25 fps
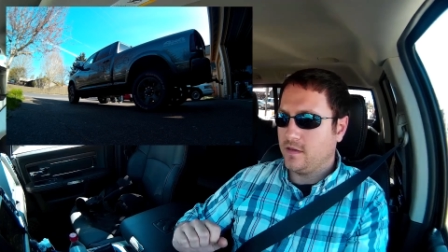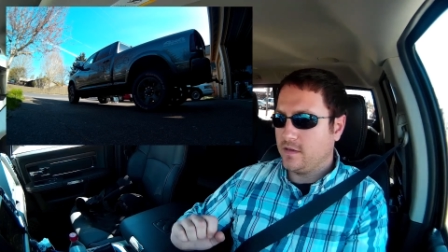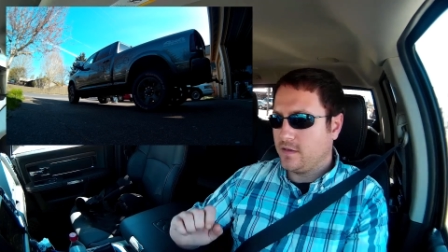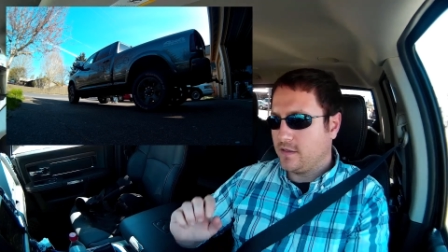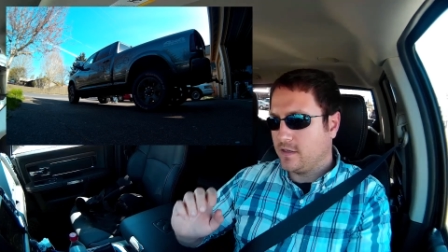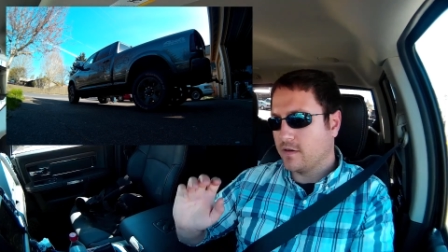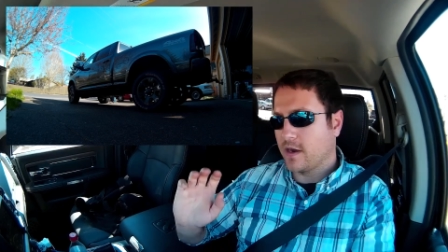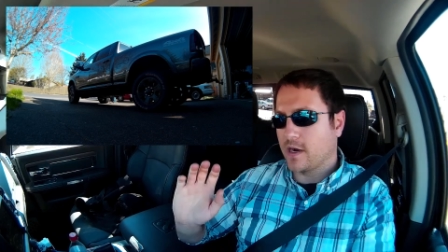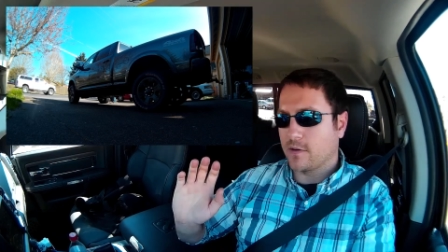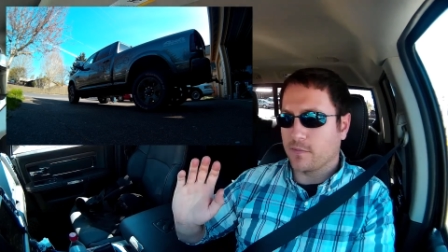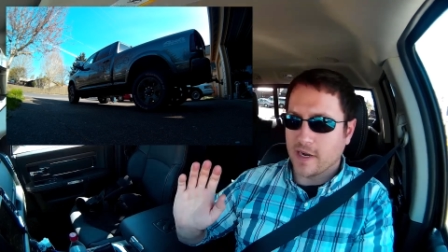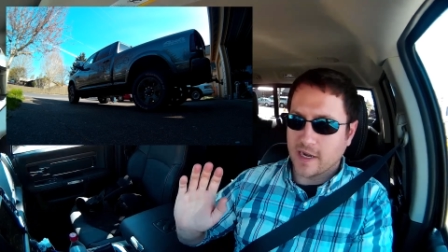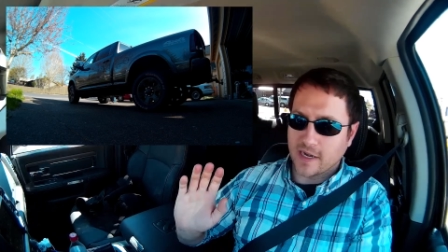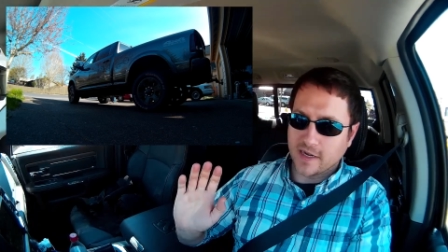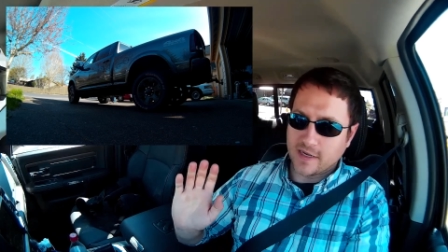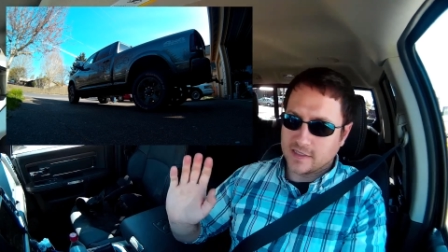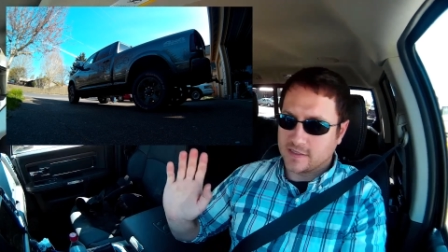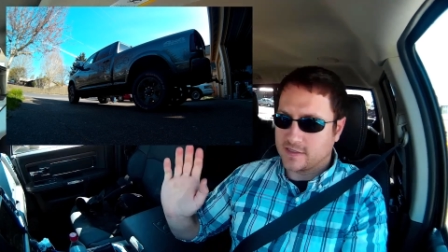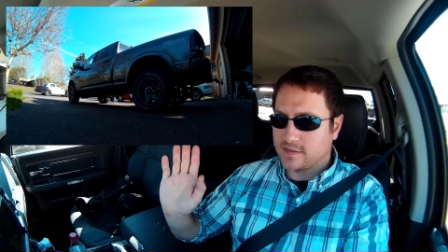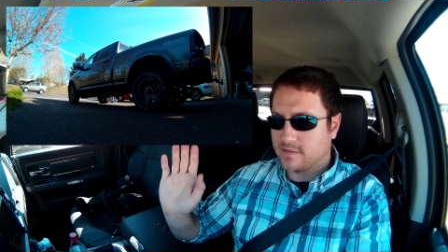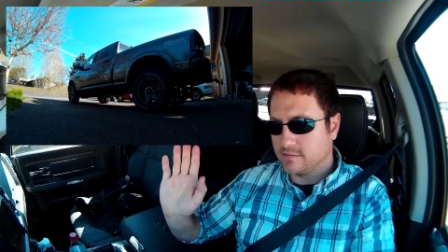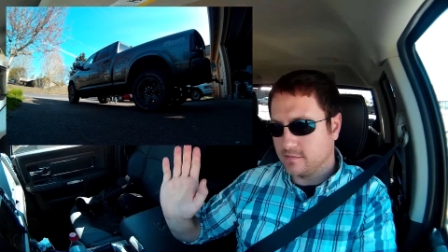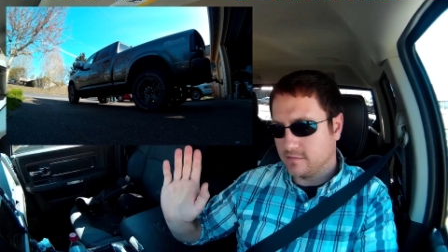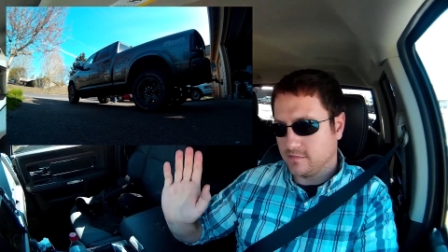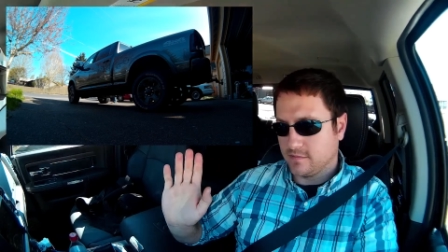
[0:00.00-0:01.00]
you know I ran it
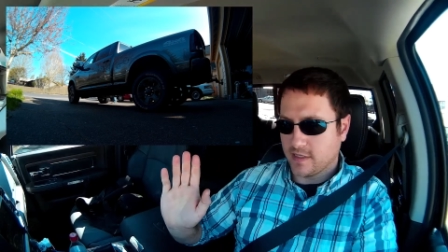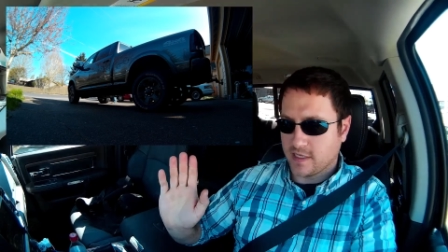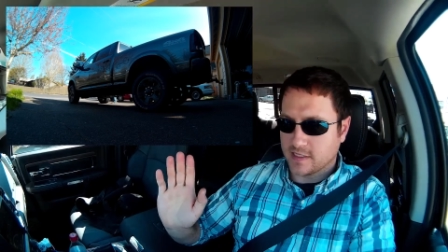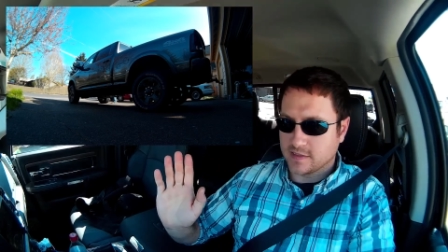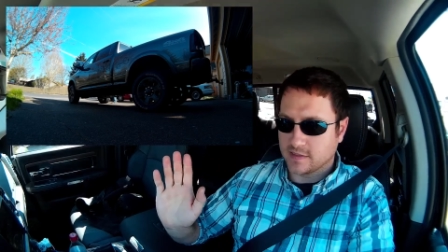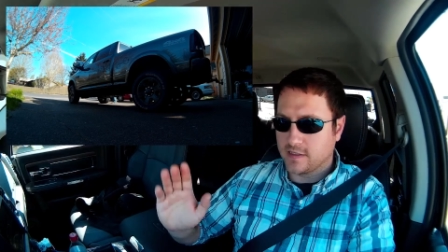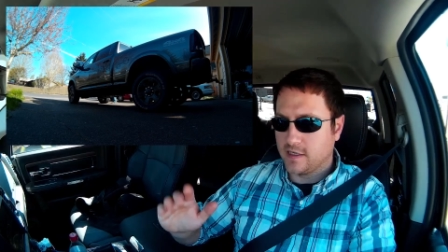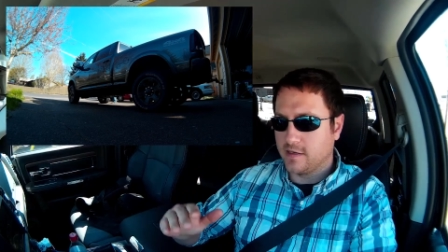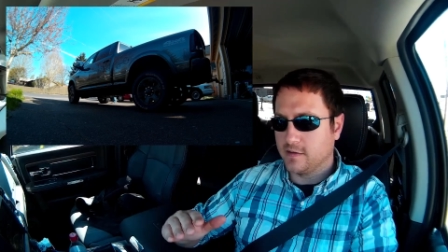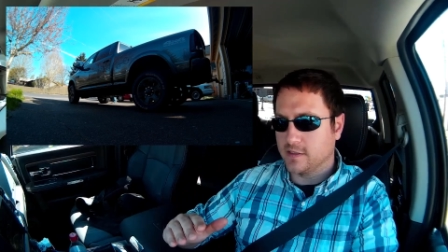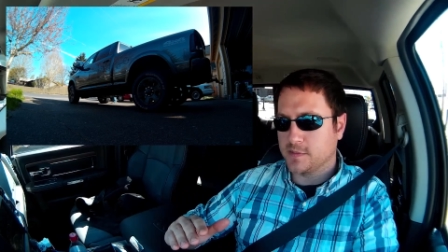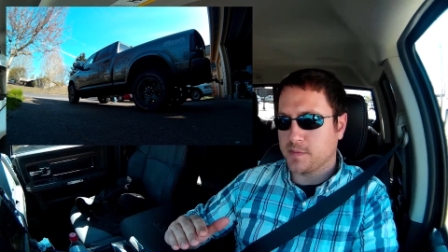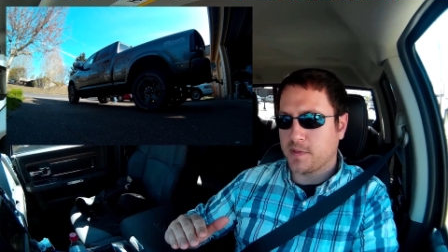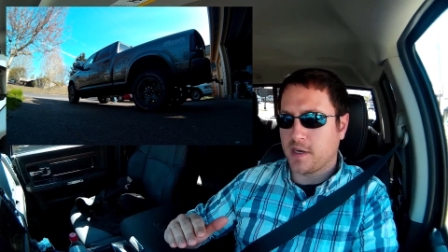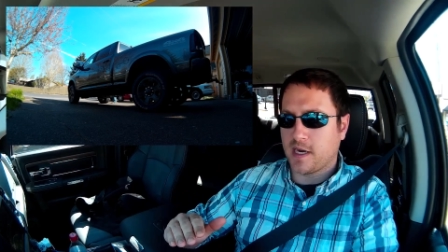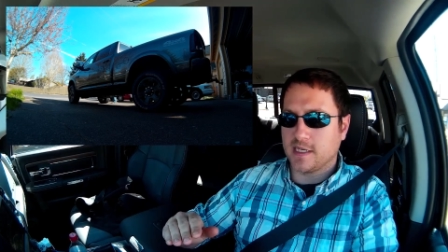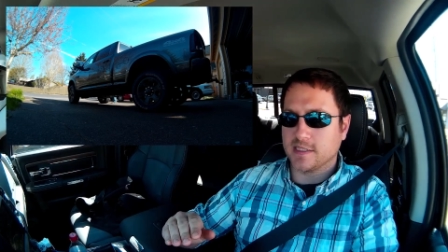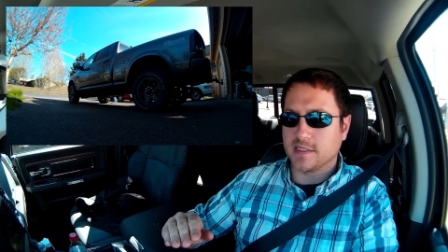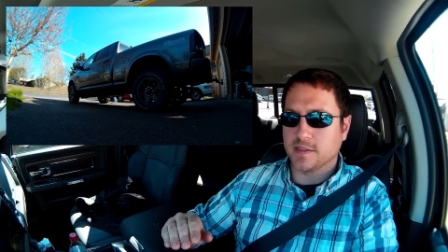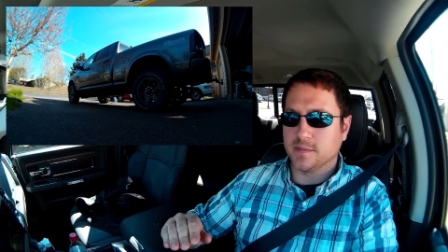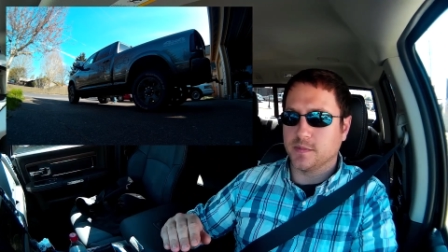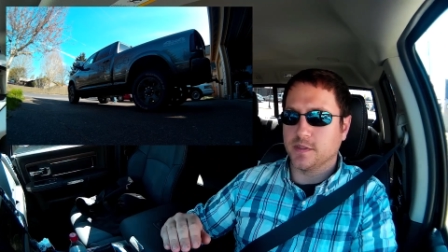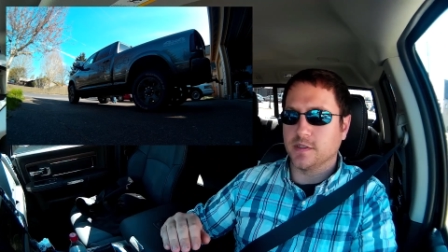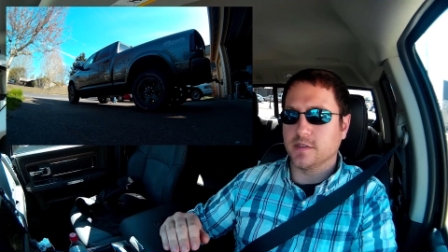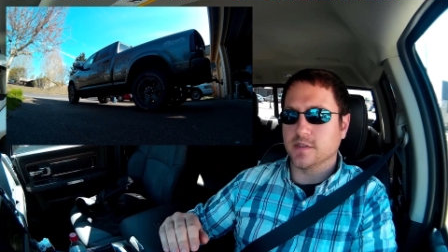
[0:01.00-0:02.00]
as as low as
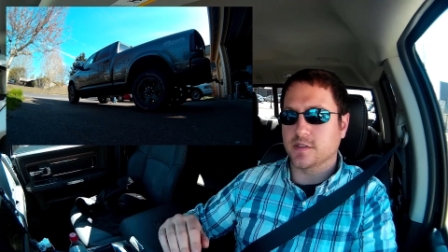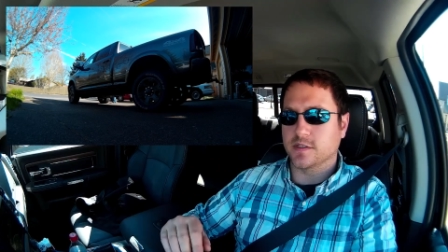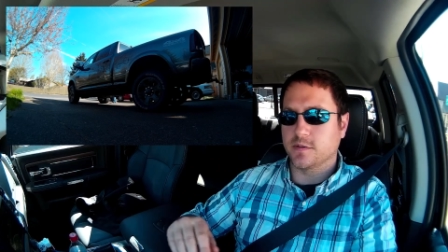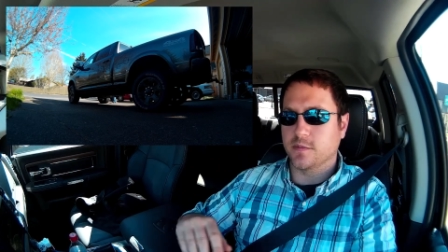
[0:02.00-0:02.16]
possible,